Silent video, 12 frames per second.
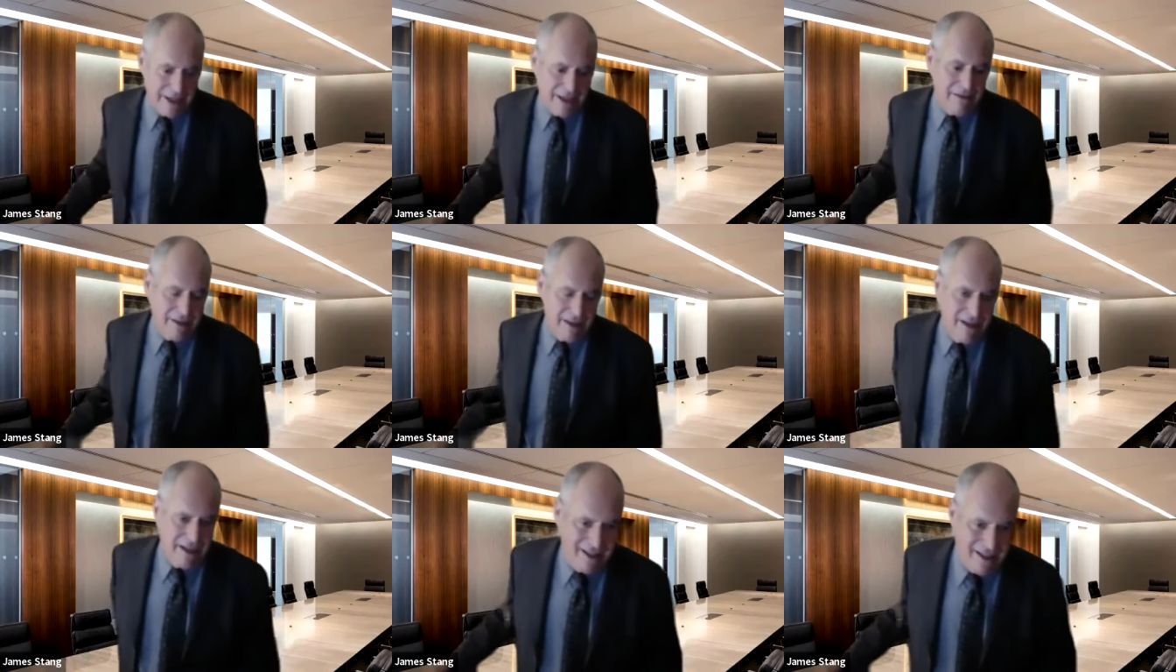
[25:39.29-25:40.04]
Well,
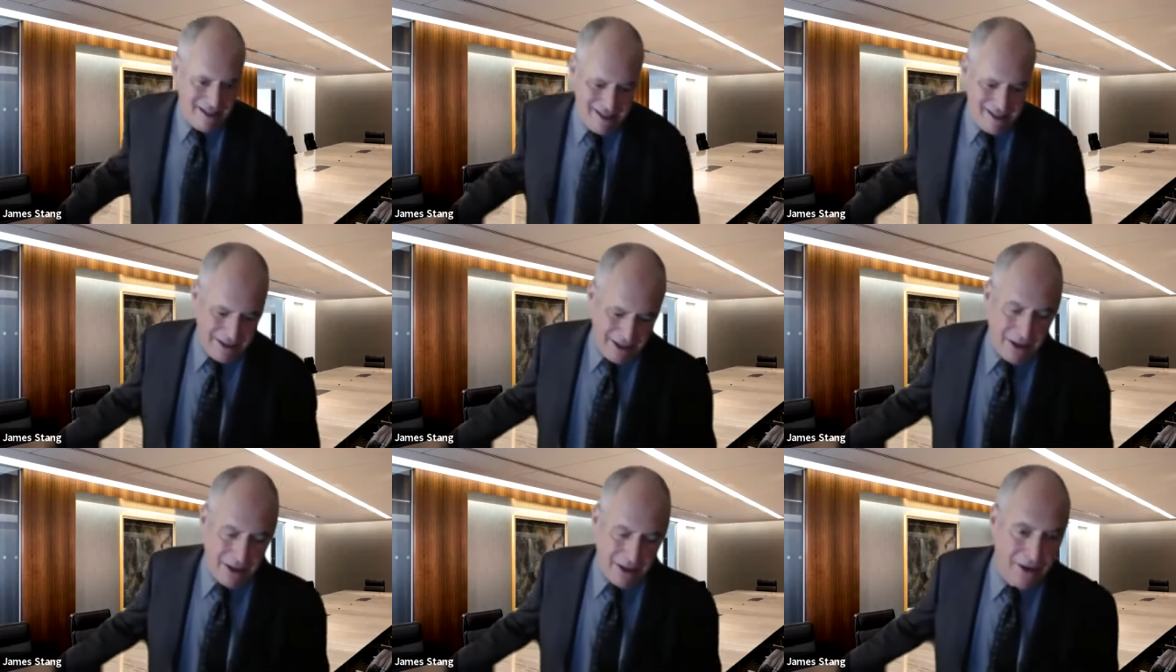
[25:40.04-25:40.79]

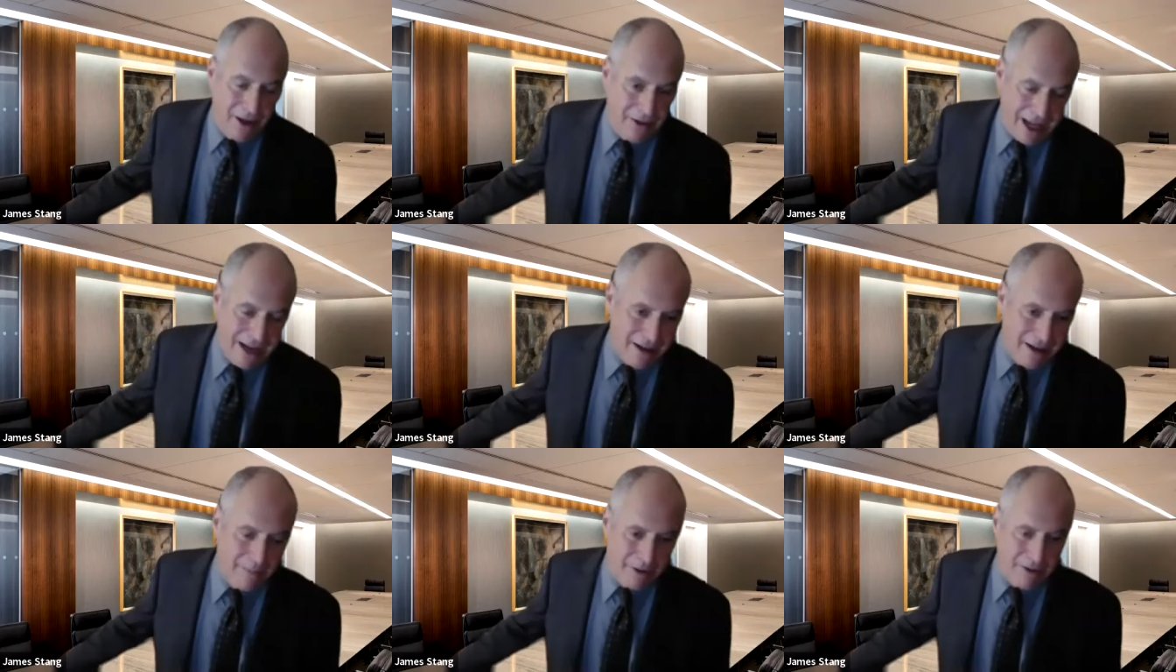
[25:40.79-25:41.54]
you don't know
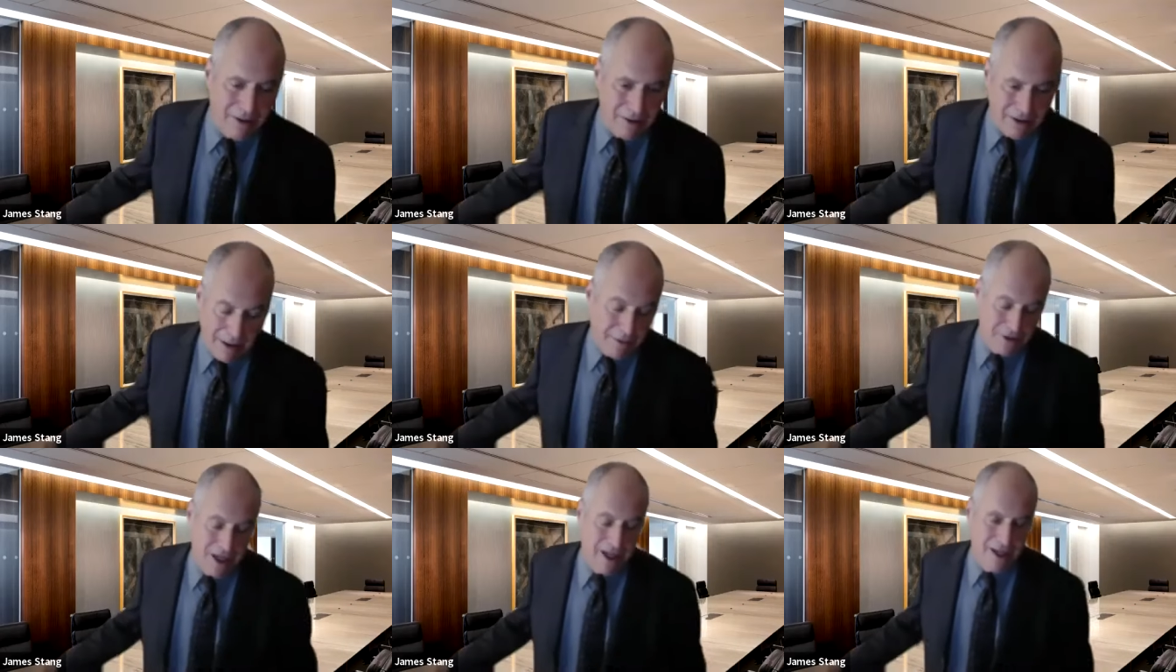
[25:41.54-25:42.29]
that number or
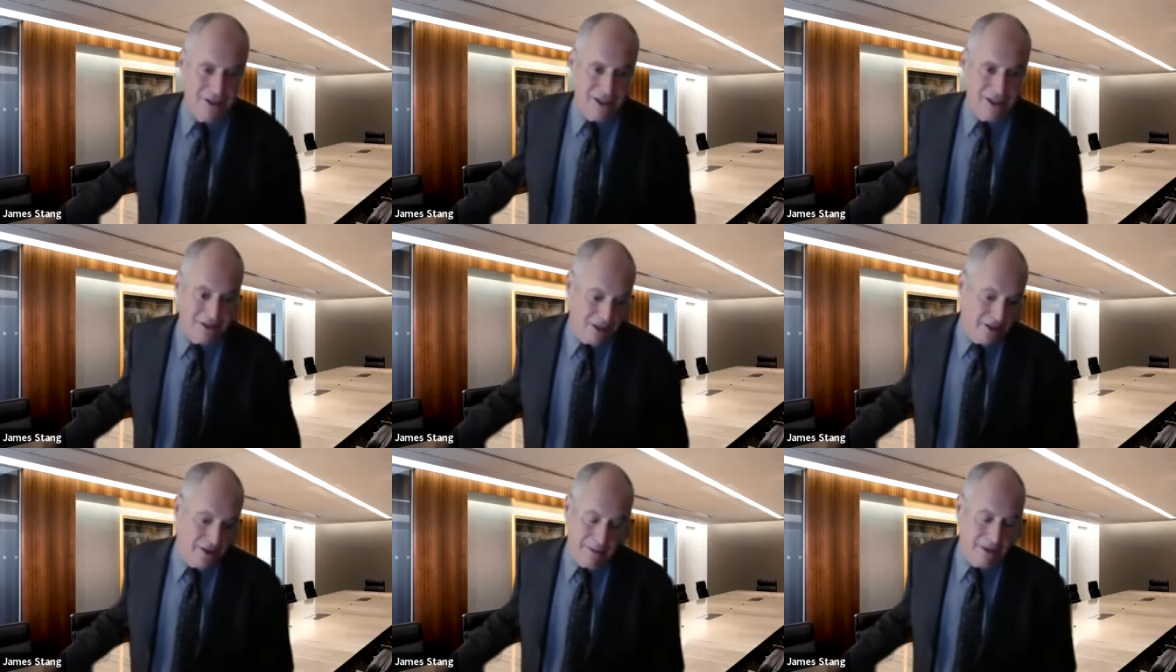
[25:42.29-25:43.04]
that percentage unless
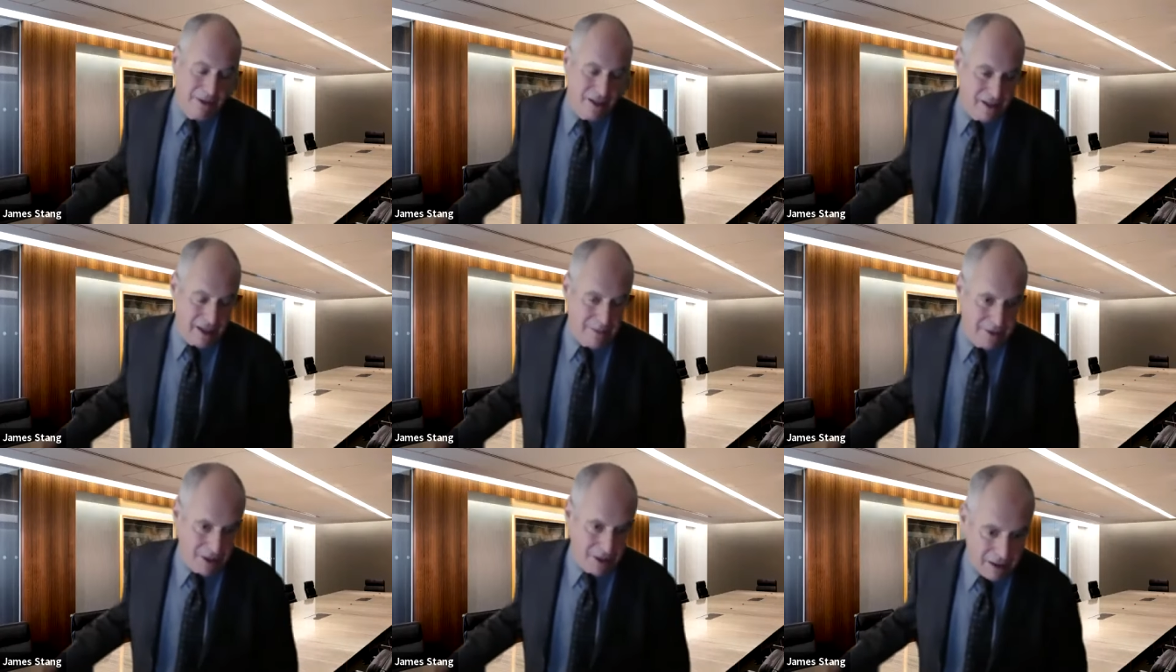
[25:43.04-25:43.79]
you know how much the
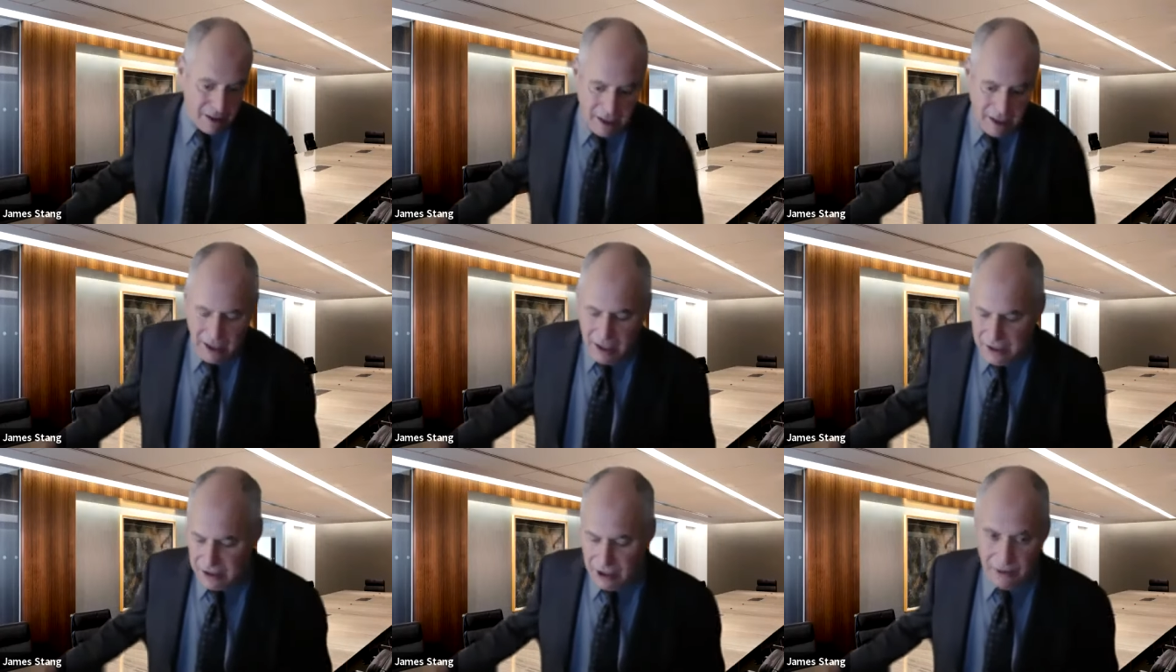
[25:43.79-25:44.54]
claims are.
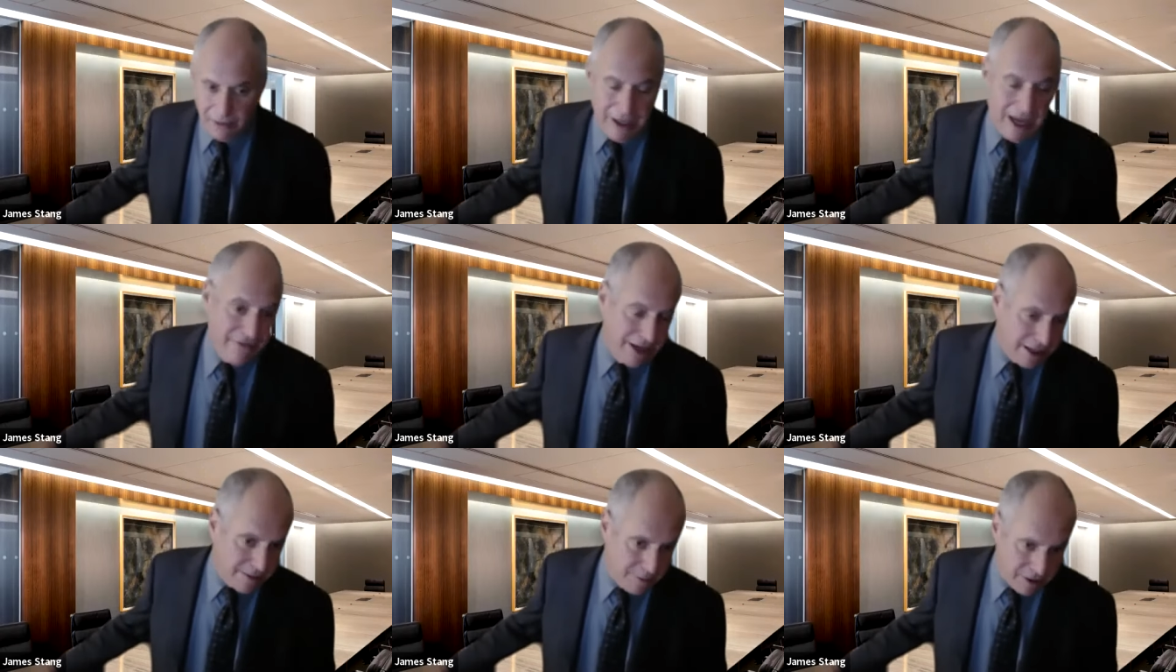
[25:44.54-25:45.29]
So we have
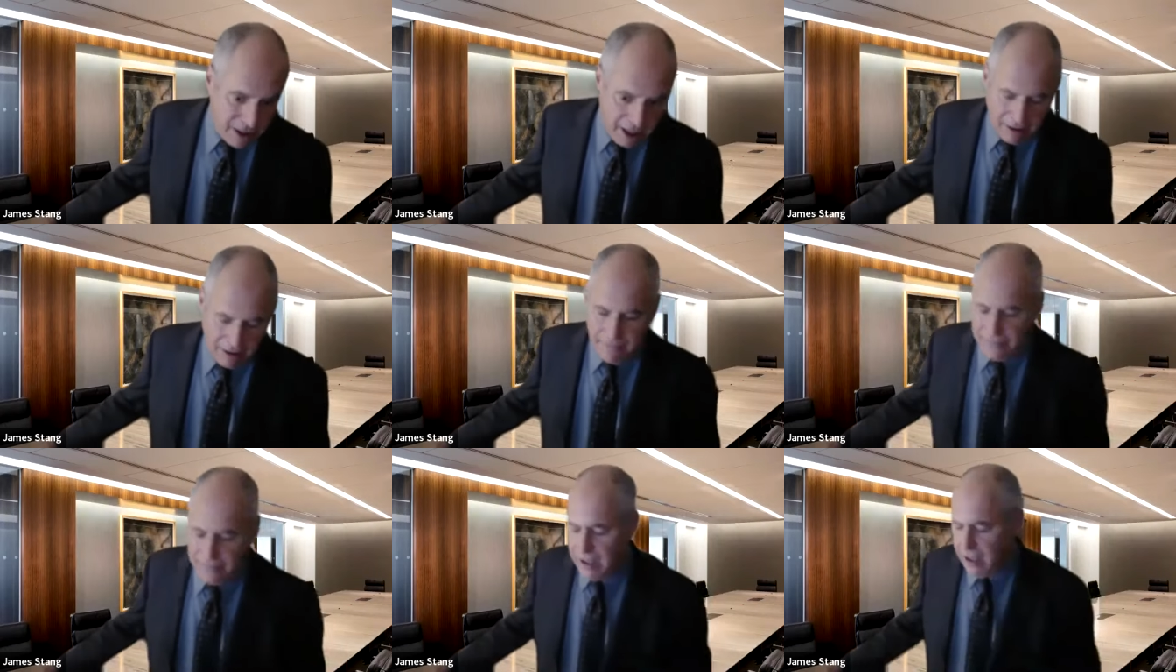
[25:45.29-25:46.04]
an expert there.